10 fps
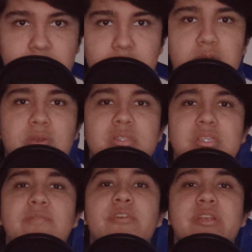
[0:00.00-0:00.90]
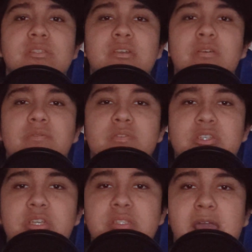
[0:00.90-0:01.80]
you can see for yourself
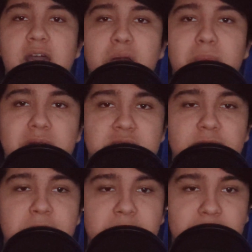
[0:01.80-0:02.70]
just how much of a